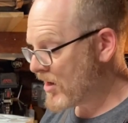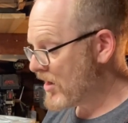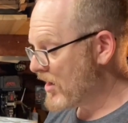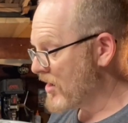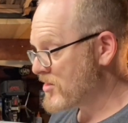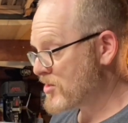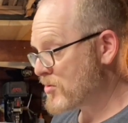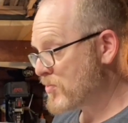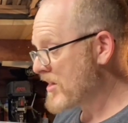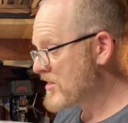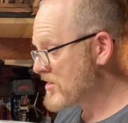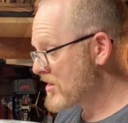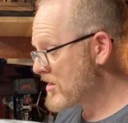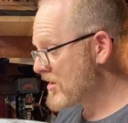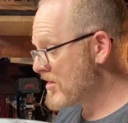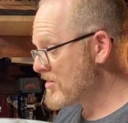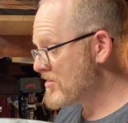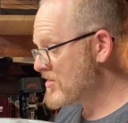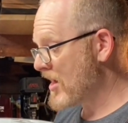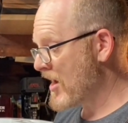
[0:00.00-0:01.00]
Especially
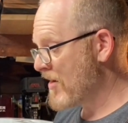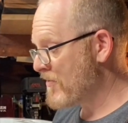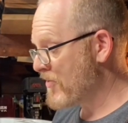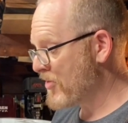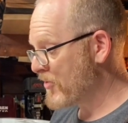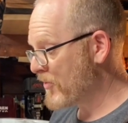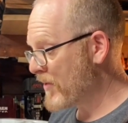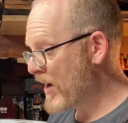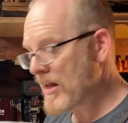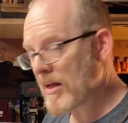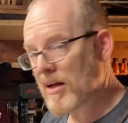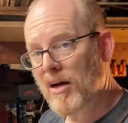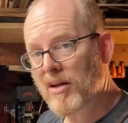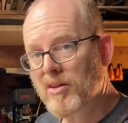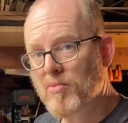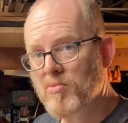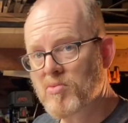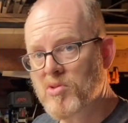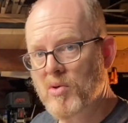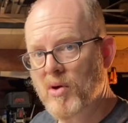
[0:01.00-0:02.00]
things that have threading on
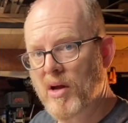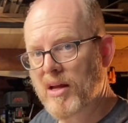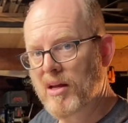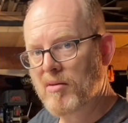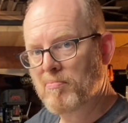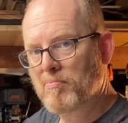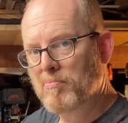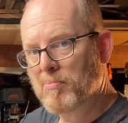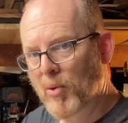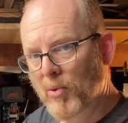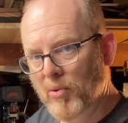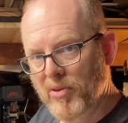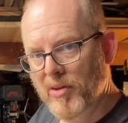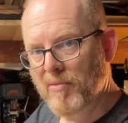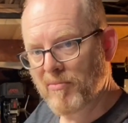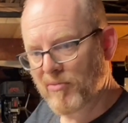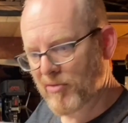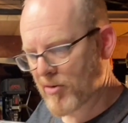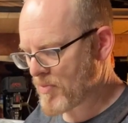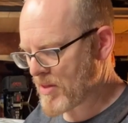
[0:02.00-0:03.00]
them so I can bolt
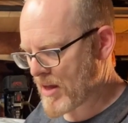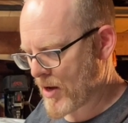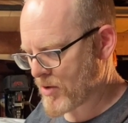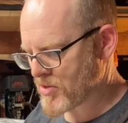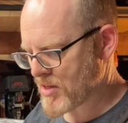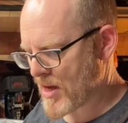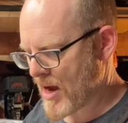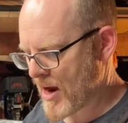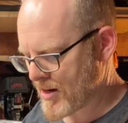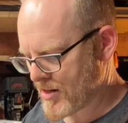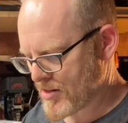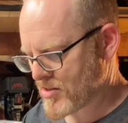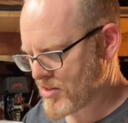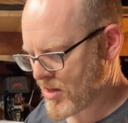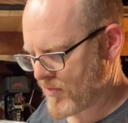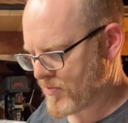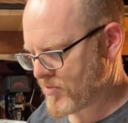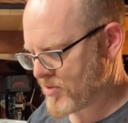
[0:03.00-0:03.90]
them from the outside instead of